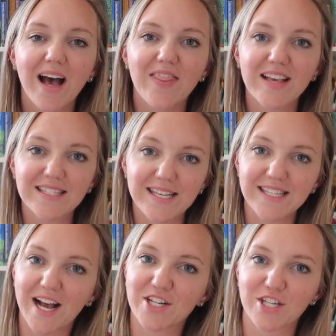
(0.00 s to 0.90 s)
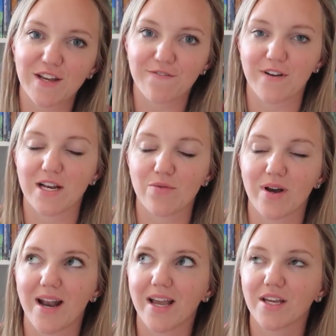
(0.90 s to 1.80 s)
This is actually a funny
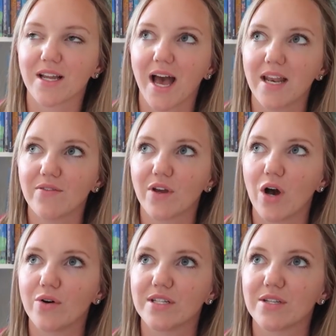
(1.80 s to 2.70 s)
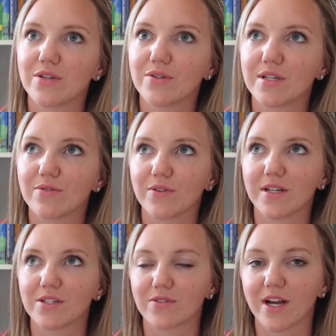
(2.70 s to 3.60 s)
one. I could kind of go in two
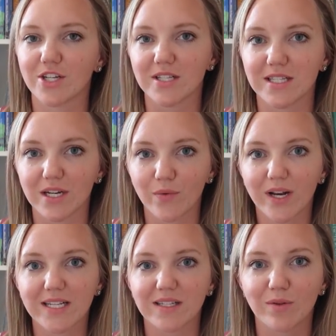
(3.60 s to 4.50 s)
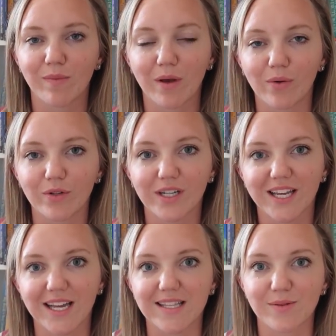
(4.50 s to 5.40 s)
different directions here. What I did with my older
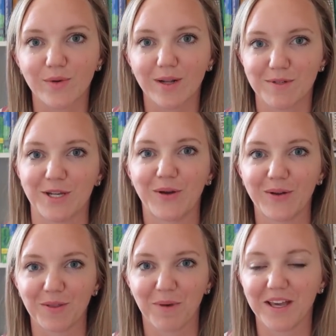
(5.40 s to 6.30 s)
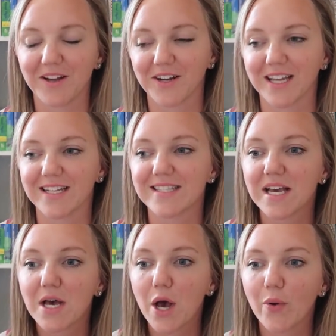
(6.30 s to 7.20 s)
kids and what I'm doing with my younger kids.
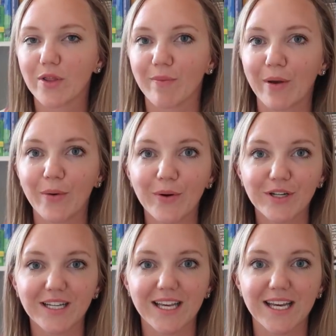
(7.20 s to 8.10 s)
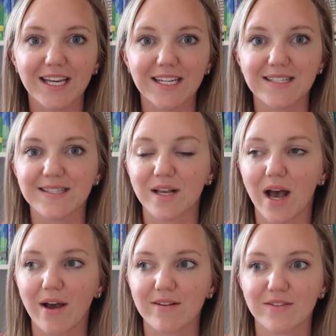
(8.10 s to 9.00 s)
With my older kids,
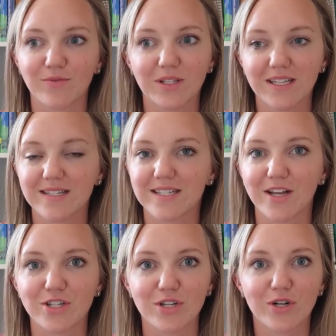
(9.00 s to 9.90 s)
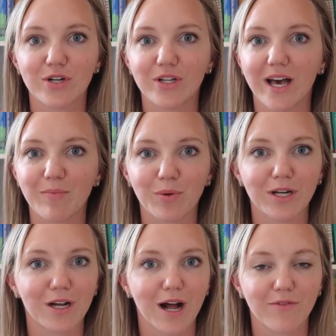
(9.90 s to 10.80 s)
I was really intentional. I
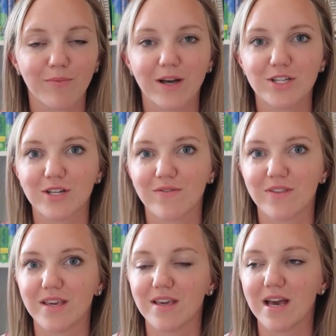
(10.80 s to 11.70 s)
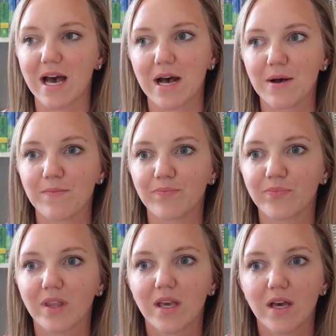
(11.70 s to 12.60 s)
printed off a bunch of the, um,
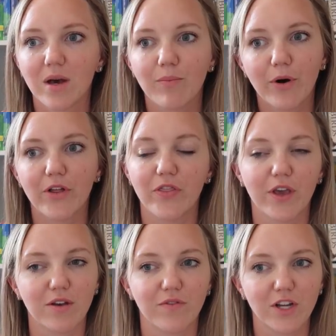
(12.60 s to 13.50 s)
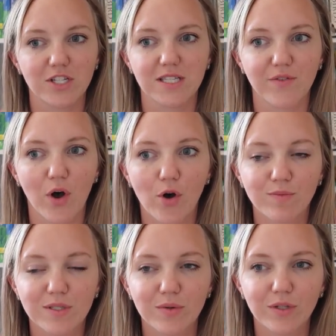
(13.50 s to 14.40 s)
both the Confessions of a
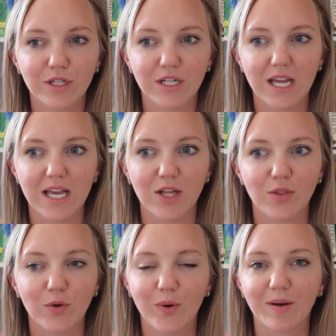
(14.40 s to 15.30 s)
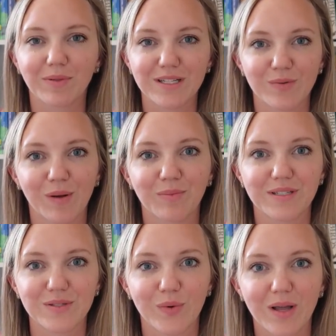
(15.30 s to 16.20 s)
Homeschooler and the One Plus One
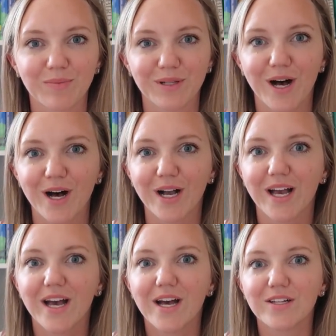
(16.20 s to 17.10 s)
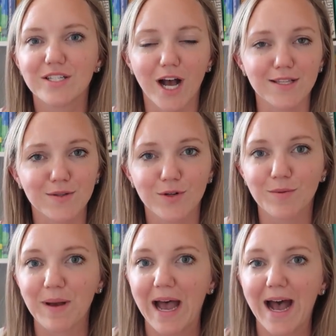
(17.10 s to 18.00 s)
Plus One blog tot
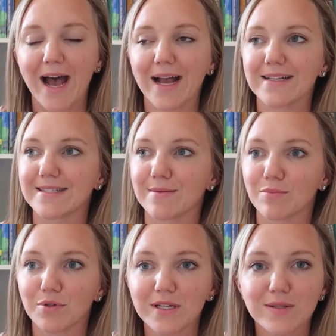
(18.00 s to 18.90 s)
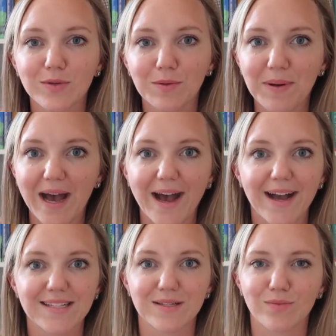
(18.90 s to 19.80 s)
school packs and preschool
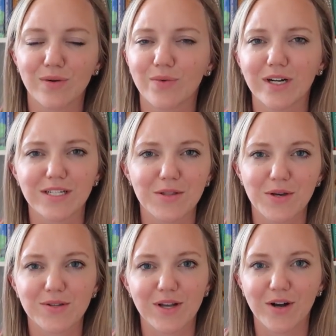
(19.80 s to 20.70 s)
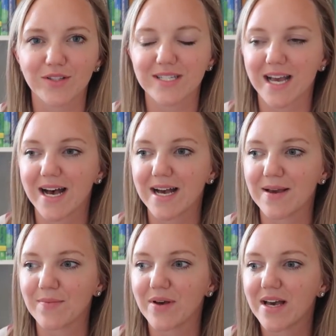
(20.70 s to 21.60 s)
packs and we worked on those all the
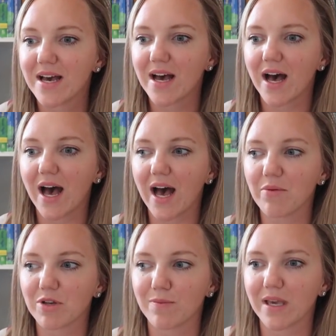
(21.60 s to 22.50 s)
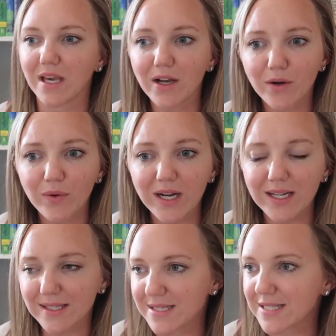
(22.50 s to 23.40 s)
time. Um, with my younger
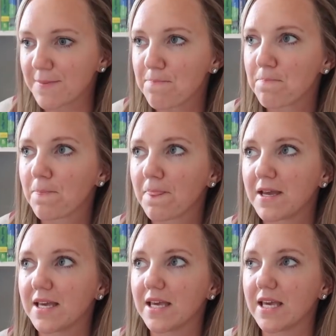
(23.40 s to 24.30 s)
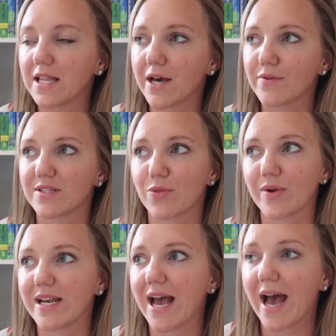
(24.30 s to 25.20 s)
ones, Eli was
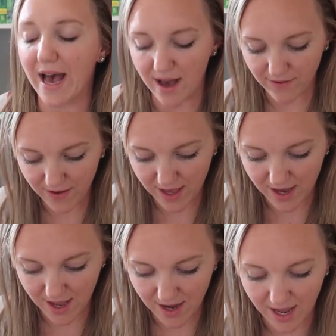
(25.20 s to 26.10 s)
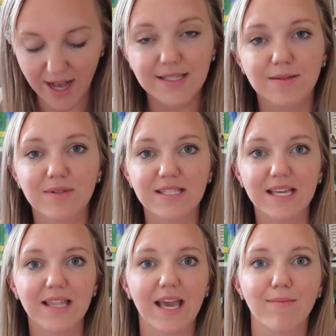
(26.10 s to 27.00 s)
three and a half and I asked him to
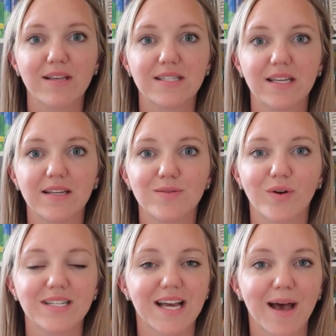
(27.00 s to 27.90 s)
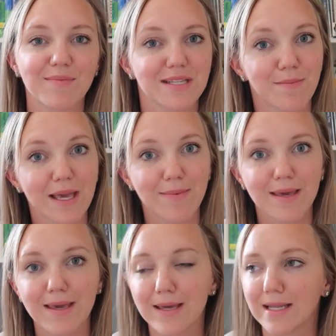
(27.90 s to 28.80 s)
sing the ABCs one time to the
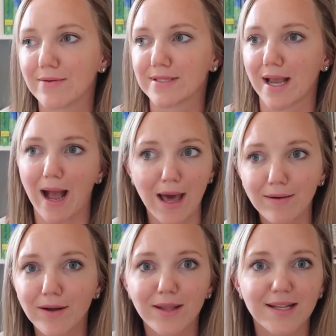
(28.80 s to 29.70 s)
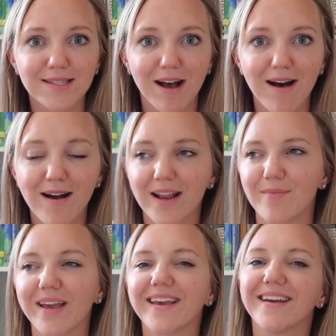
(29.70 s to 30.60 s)
baby and he was like, I don't know that song. And
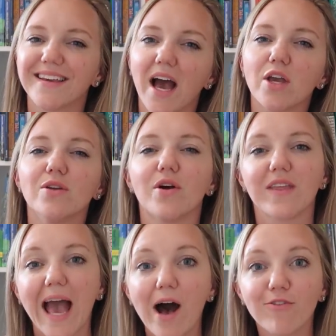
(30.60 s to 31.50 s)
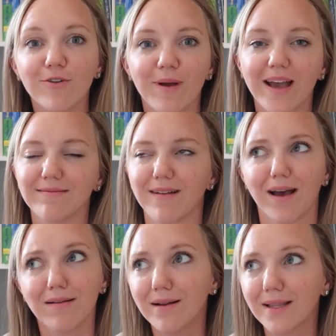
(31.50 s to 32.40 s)
I'm like, yeah, you know, the alphabet.
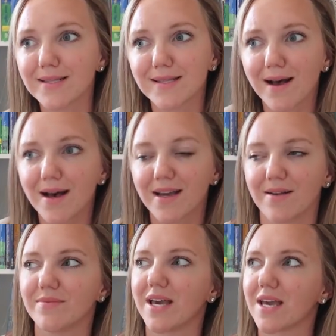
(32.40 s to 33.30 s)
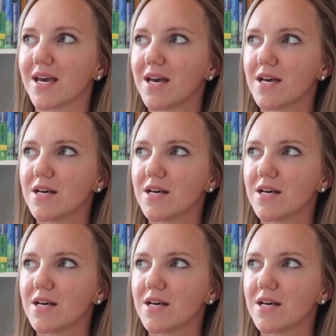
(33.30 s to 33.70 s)
I don't know that song. And I'm like,